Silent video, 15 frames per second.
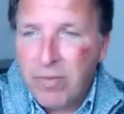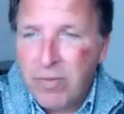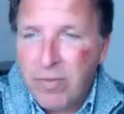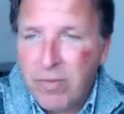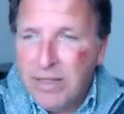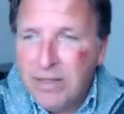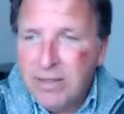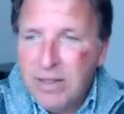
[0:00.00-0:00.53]

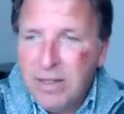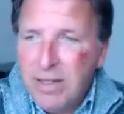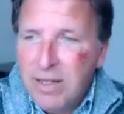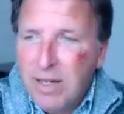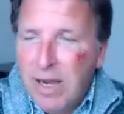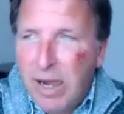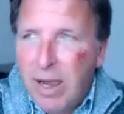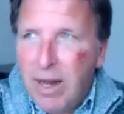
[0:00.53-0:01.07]
And uh,
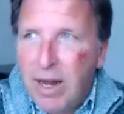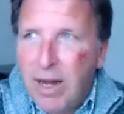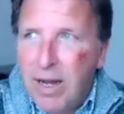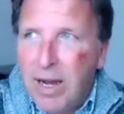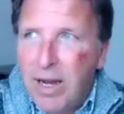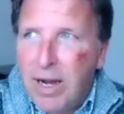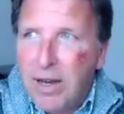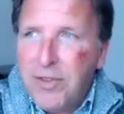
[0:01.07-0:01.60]

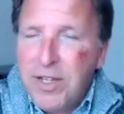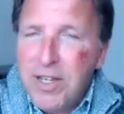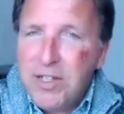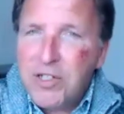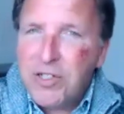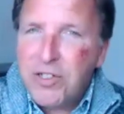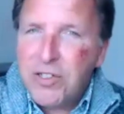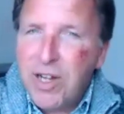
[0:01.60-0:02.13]
I think
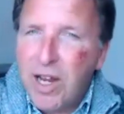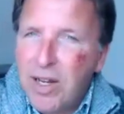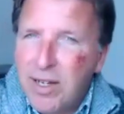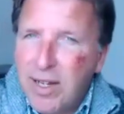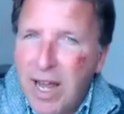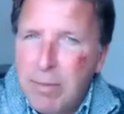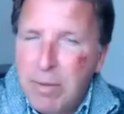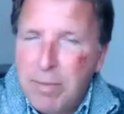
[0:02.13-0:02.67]
it slightly
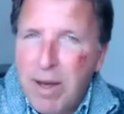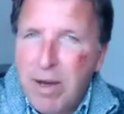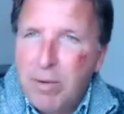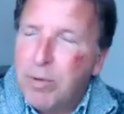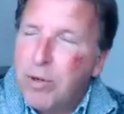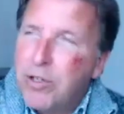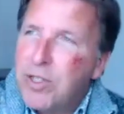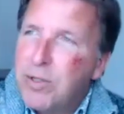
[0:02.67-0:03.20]
came about
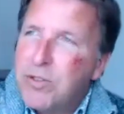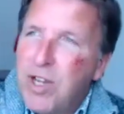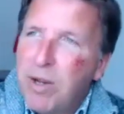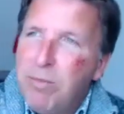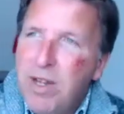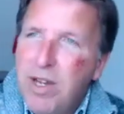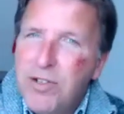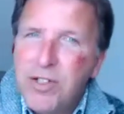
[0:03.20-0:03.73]
because
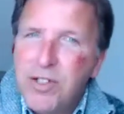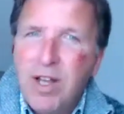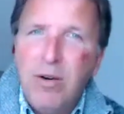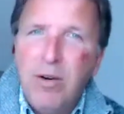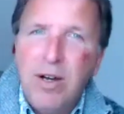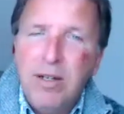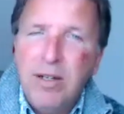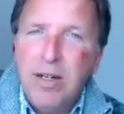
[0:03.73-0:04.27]
some years ago
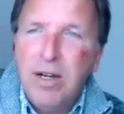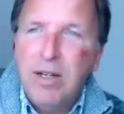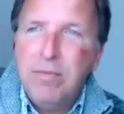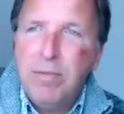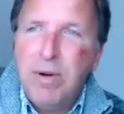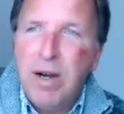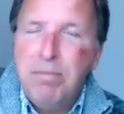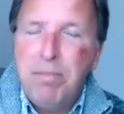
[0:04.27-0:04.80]
I, I,
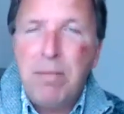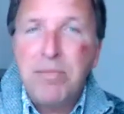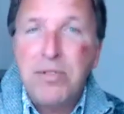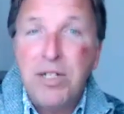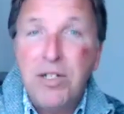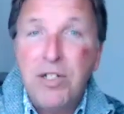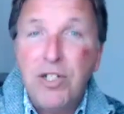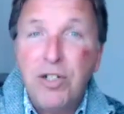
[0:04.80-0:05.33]
I bumped
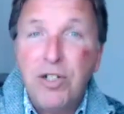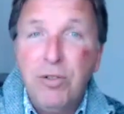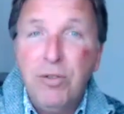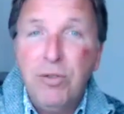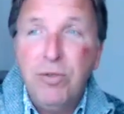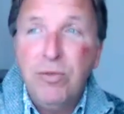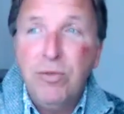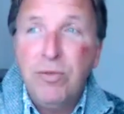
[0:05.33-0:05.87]

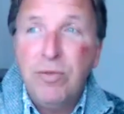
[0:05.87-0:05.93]
into